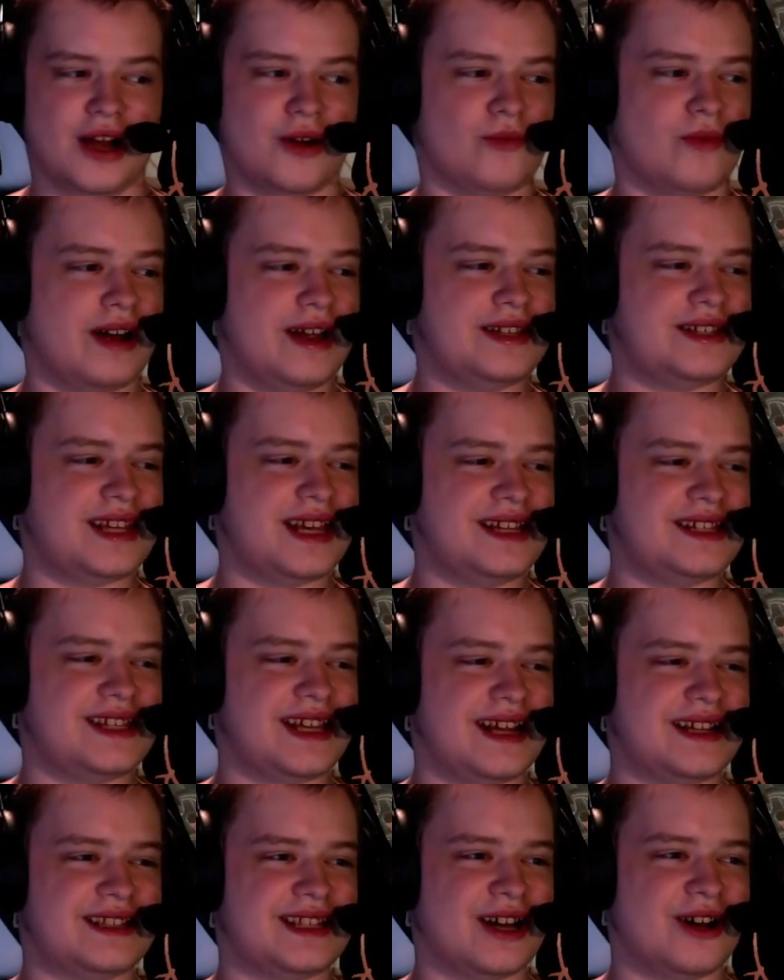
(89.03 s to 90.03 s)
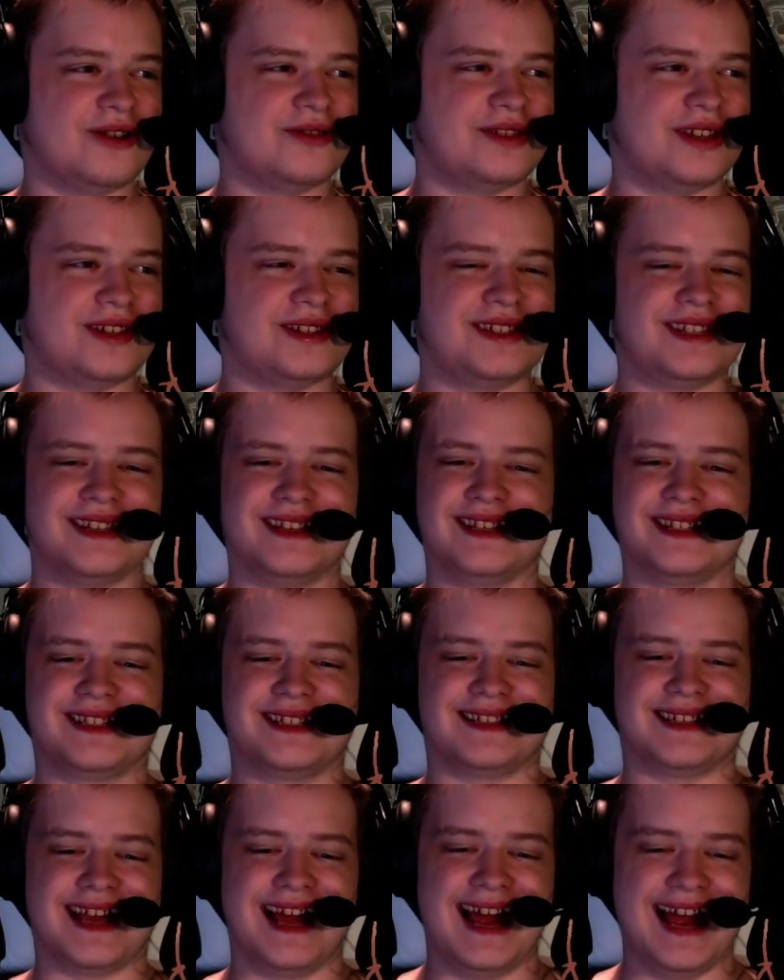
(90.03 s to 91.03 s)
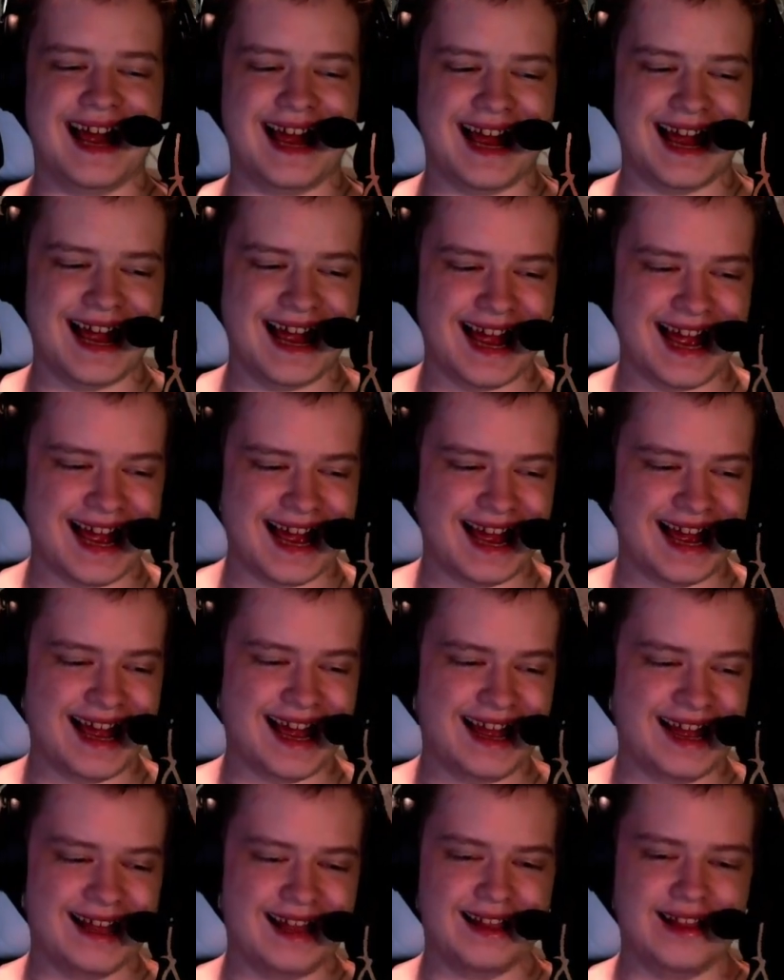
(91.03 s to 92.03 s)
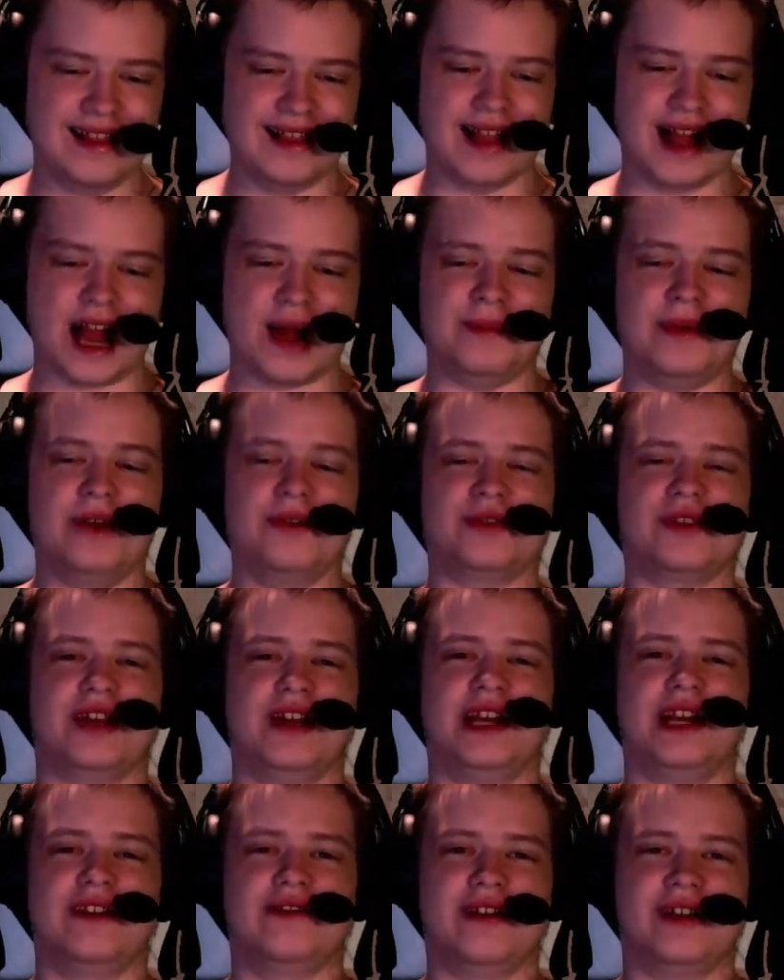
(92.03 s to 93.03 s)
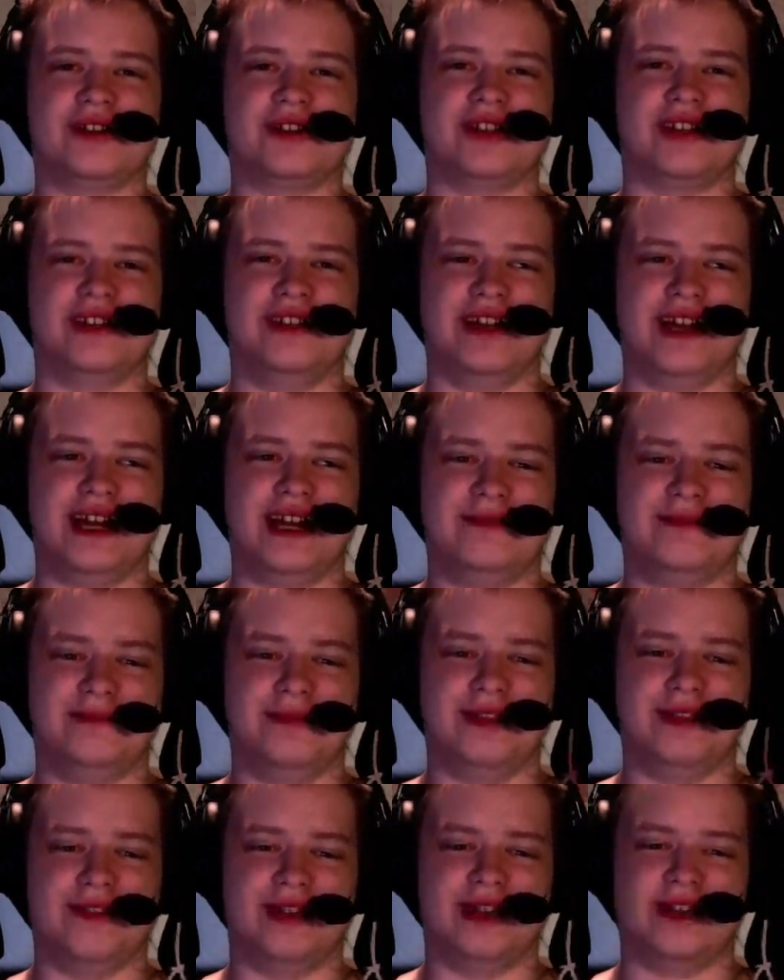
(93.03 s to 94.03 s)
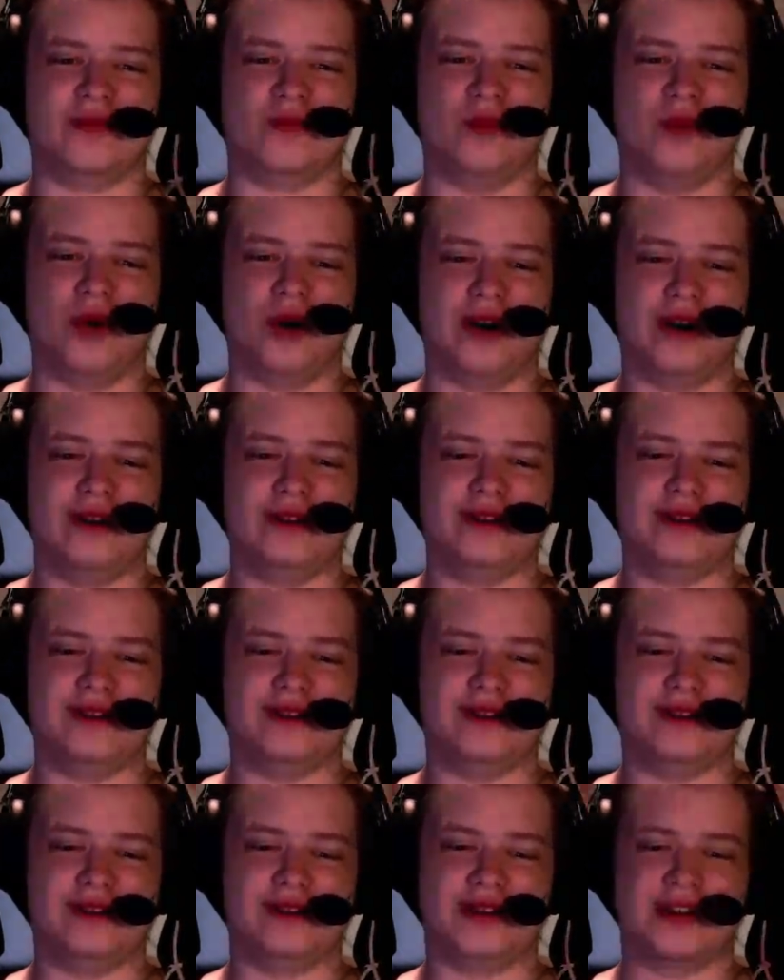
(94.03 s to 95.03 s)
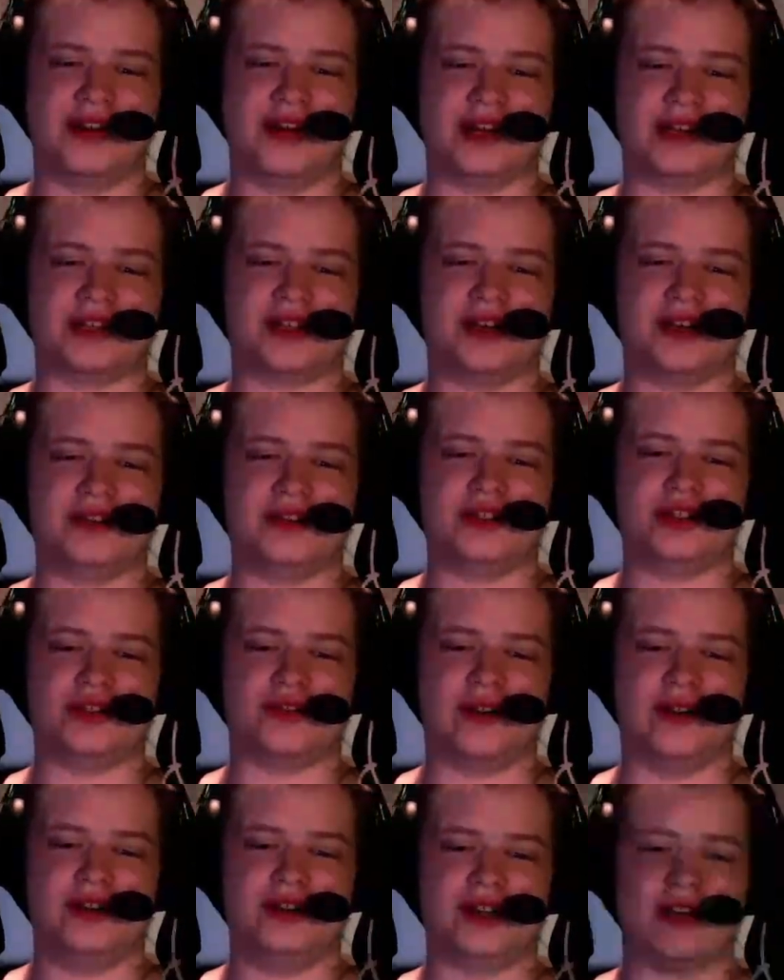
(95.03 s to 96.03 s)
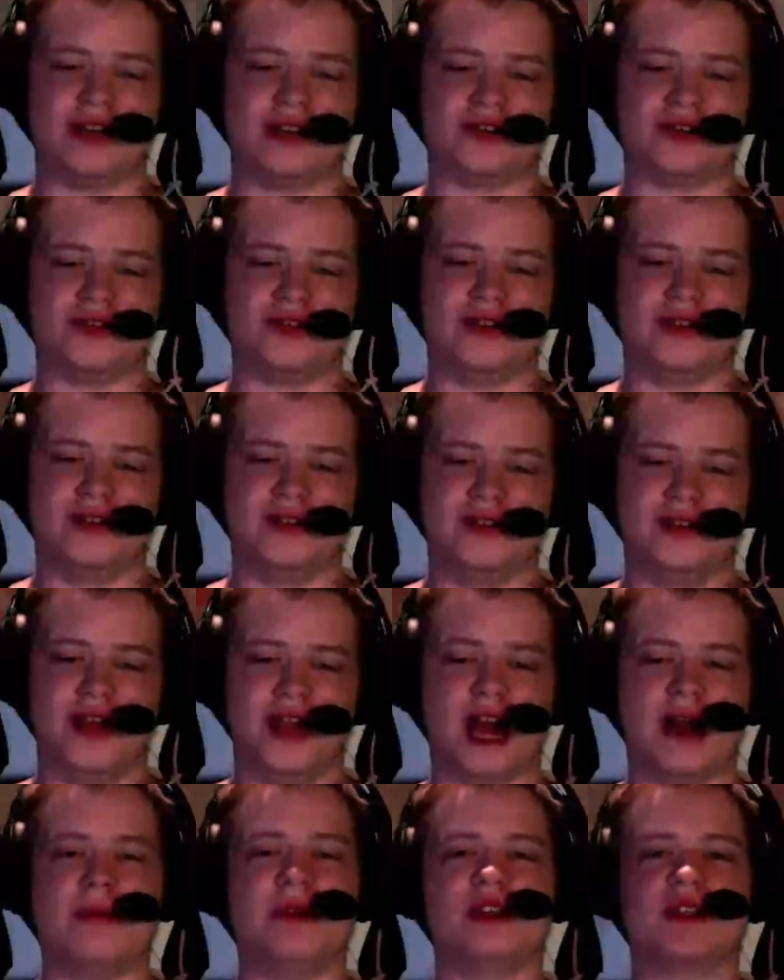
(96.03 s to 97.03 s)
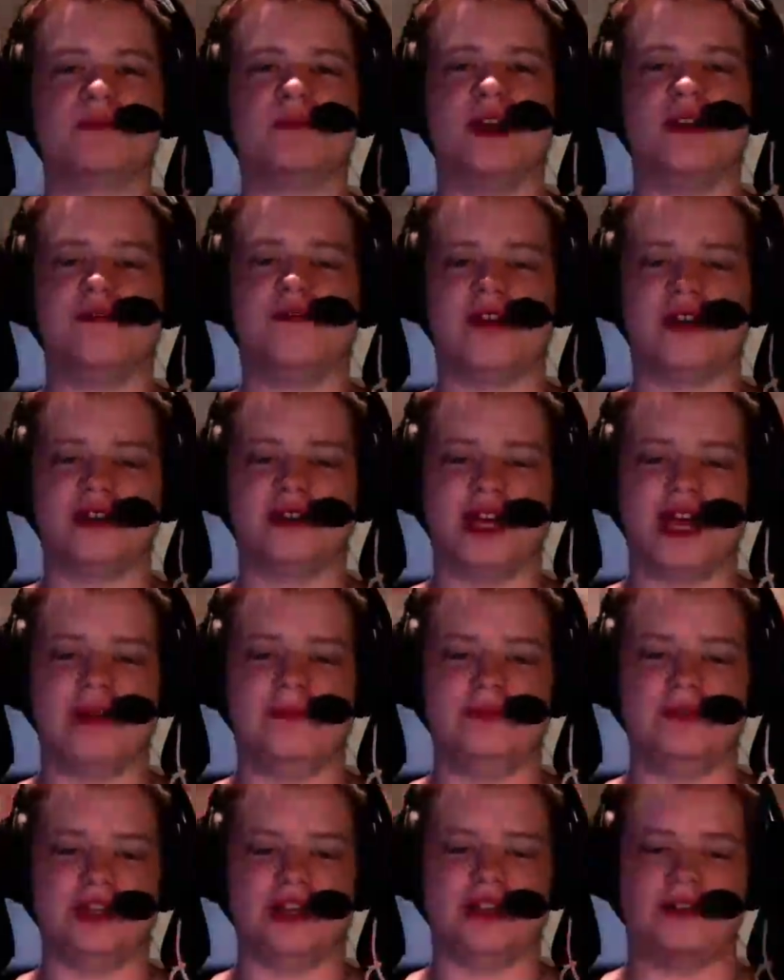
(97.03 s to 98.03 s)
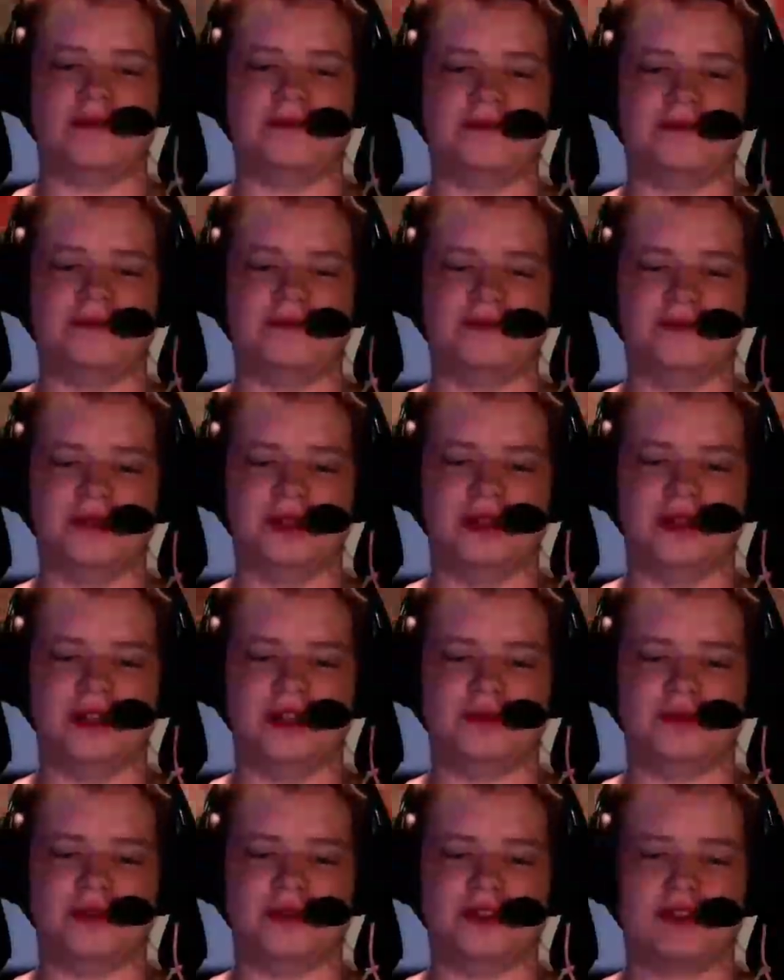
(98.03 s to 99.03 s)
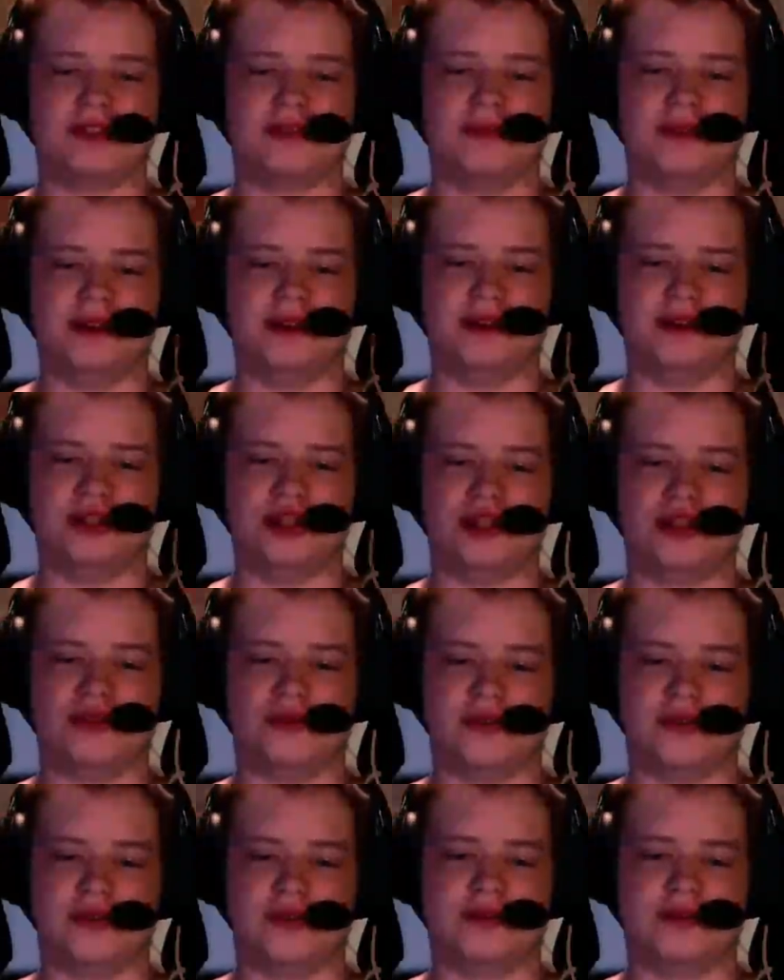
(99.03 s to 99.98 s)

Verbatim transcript: Wait, is this it though? This is. I mean, it was an interesting game, but like, what? Yeah, it's kind of strange, actually. I mean, it's made for a game jam, but I didn't expect it to be this short.